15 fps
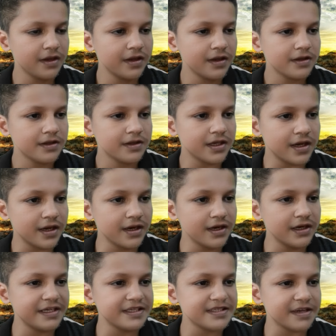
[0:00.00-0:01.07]
The
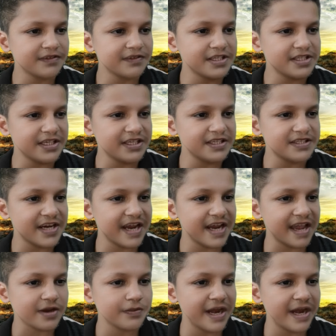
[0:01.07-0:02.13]
early seventies
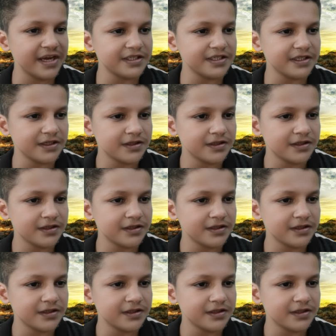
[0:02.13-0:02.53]
track Brandy